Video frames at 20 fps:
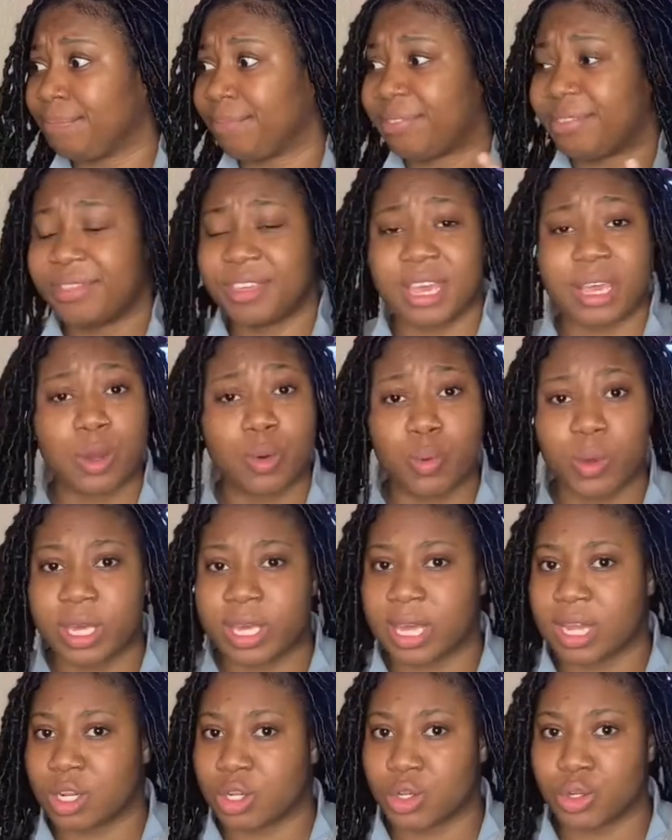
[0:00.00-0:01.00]
think we
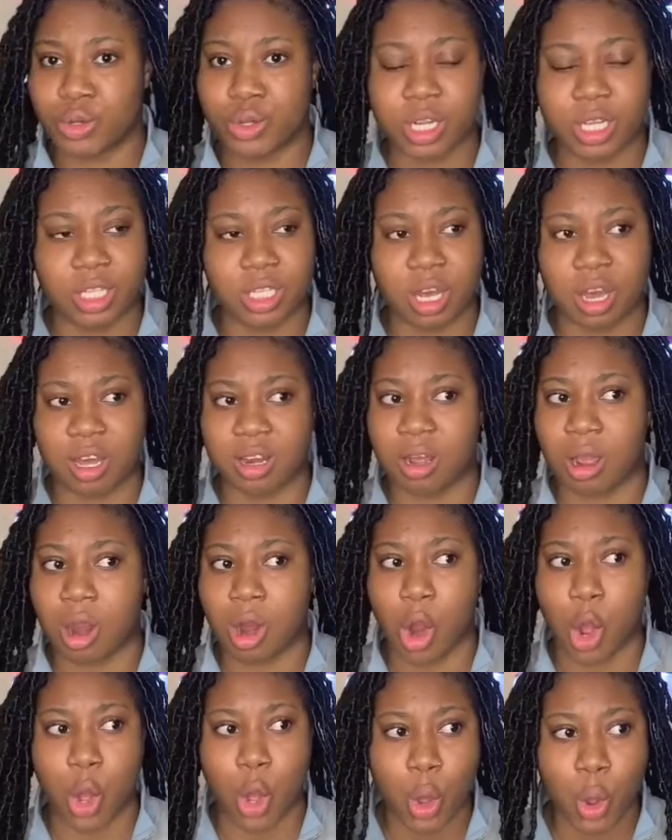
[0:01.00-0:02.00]
can do this on
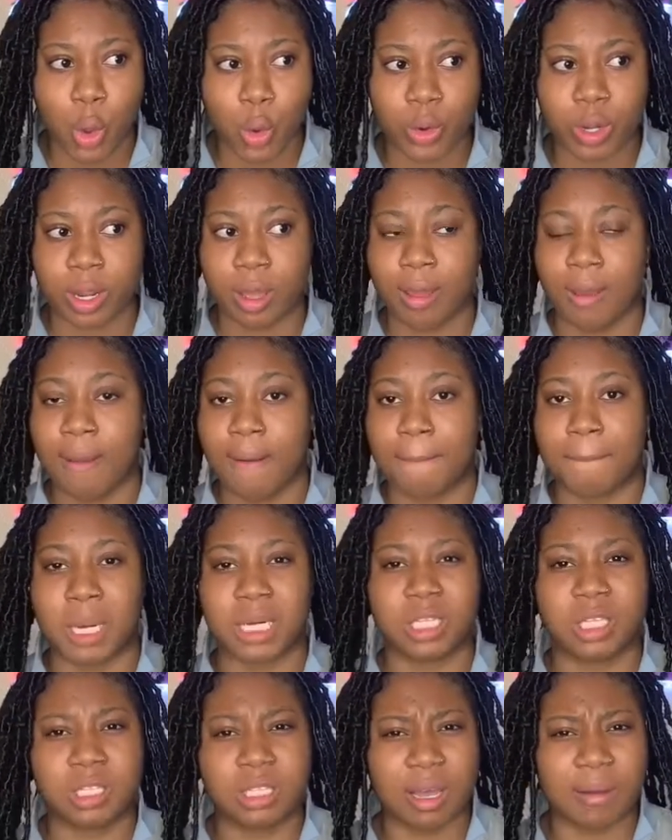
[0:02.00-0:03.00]
our own, but
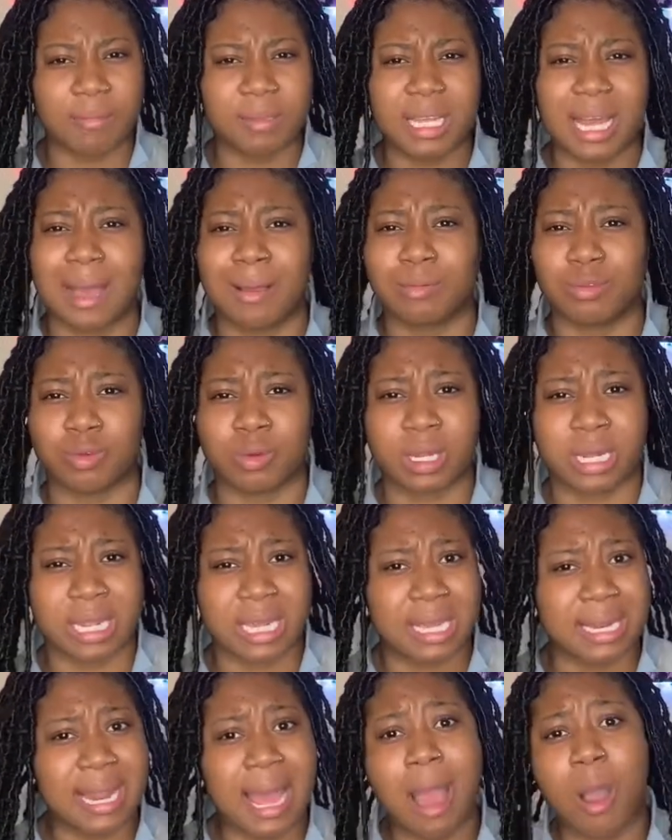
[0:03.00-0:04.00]
sometimes we
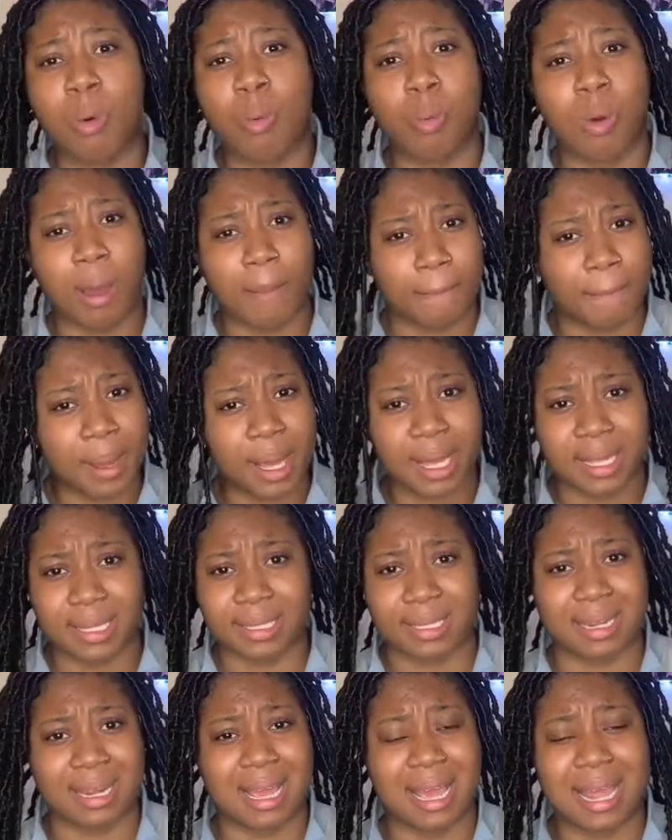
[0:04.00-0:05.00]
need that one
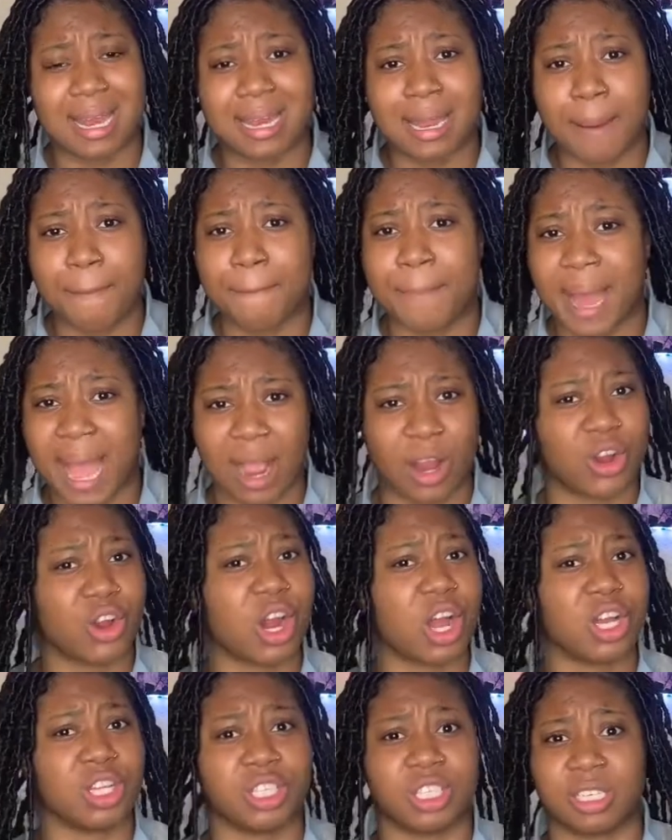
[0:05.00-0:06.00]
person in the
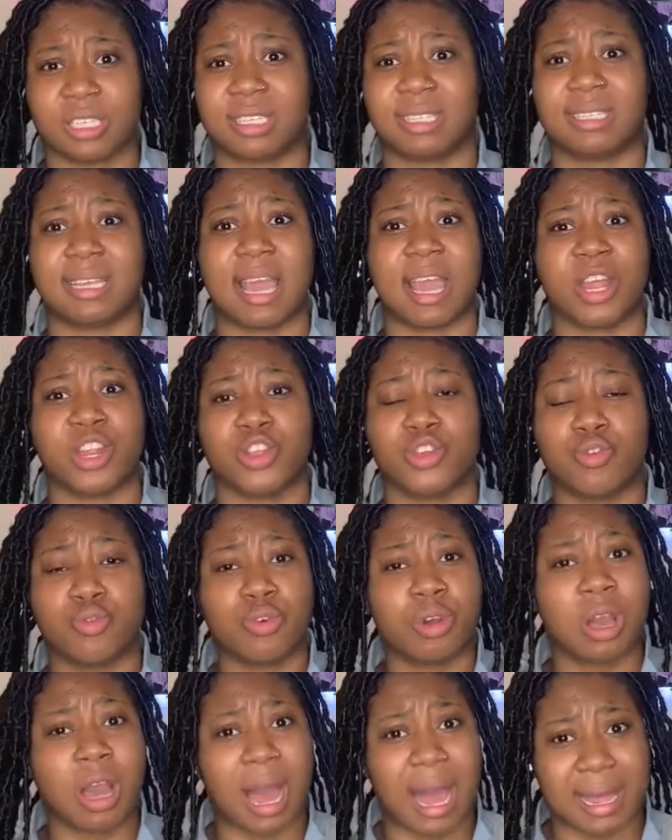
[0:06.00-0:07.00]
background just saying, you
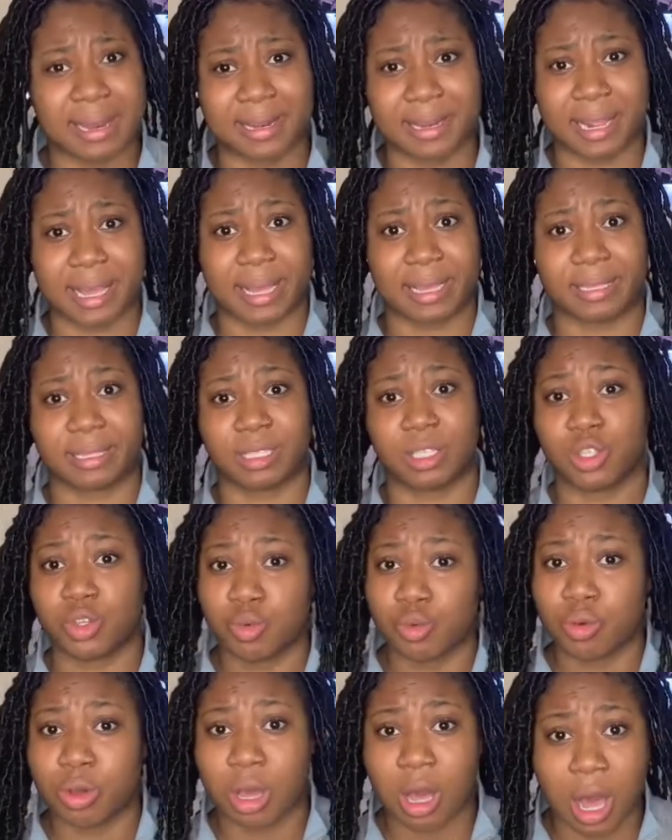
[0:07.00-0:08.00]
got this,
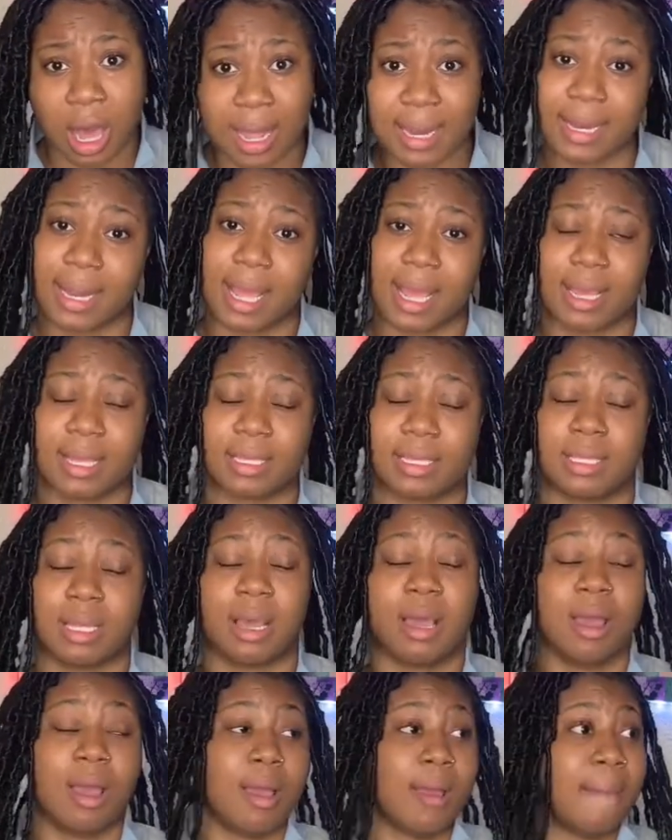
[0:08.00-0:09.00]
you got this.
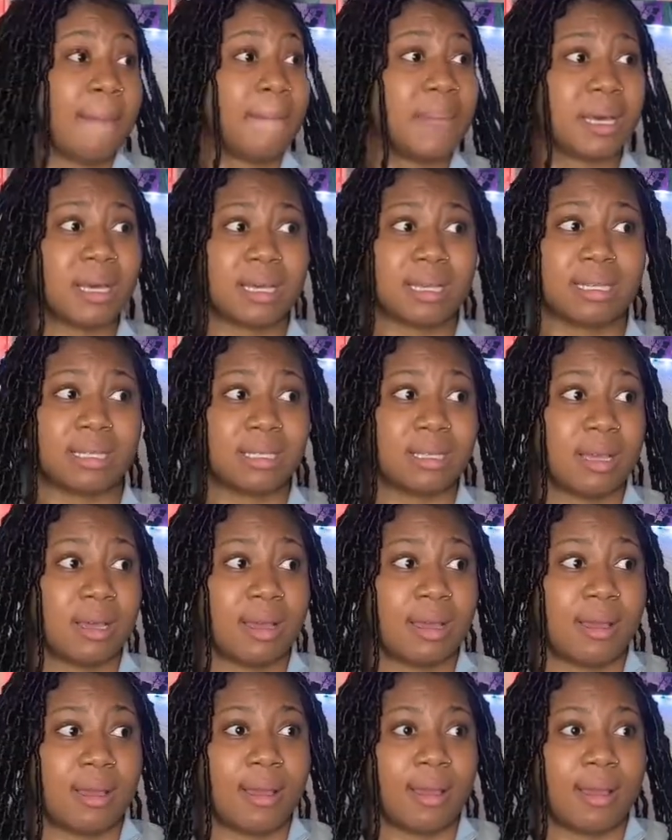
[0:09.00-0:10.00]
Because
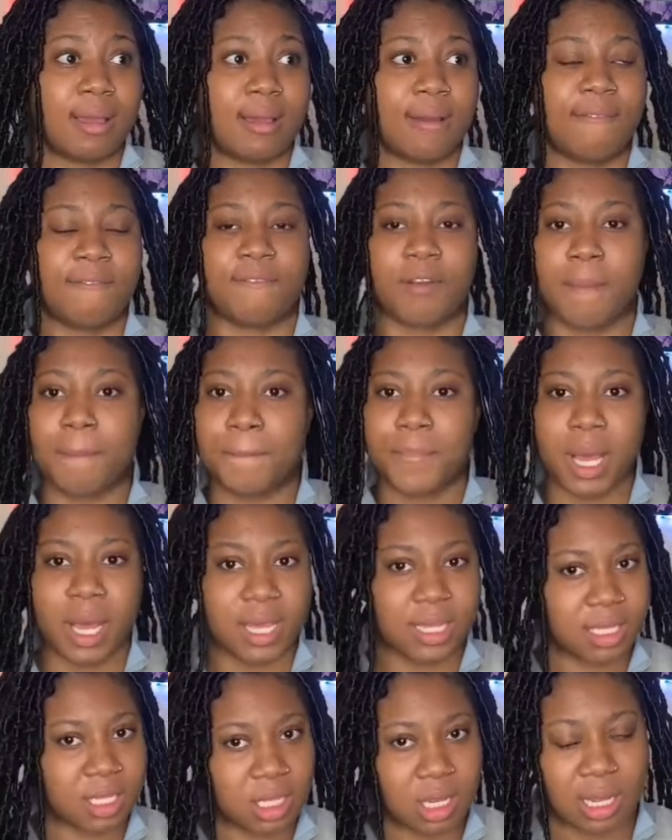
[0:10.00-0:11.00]
from
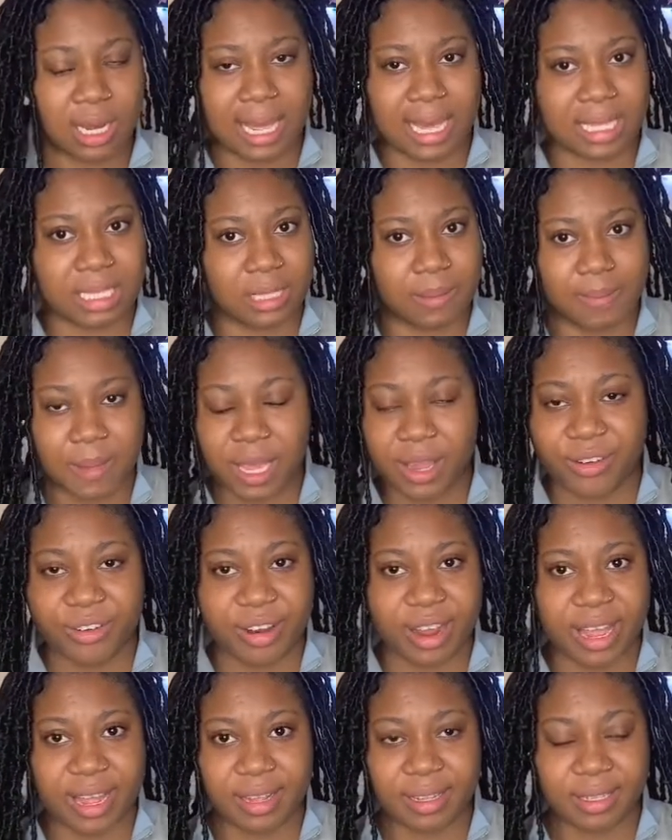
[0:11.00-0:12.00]
personal
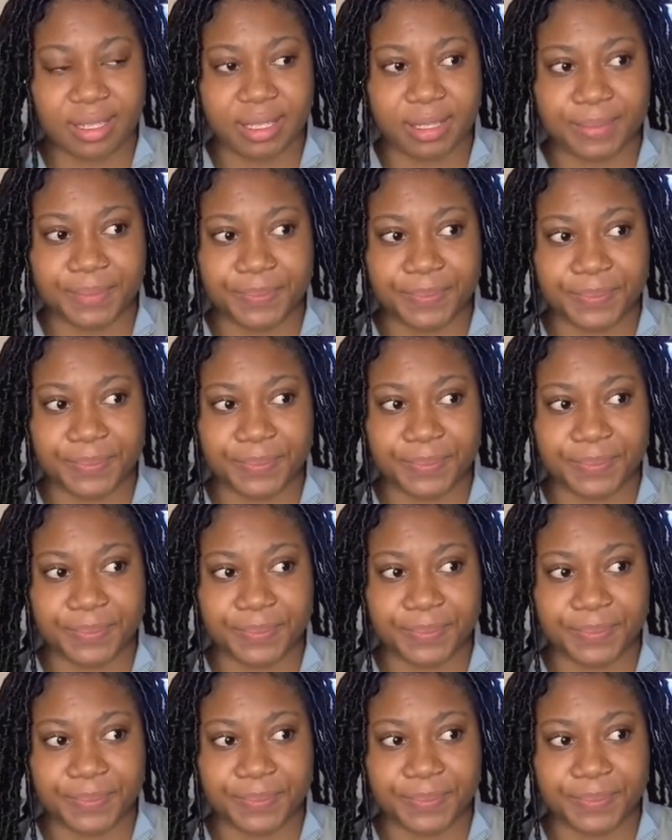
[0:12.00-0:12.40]
experience,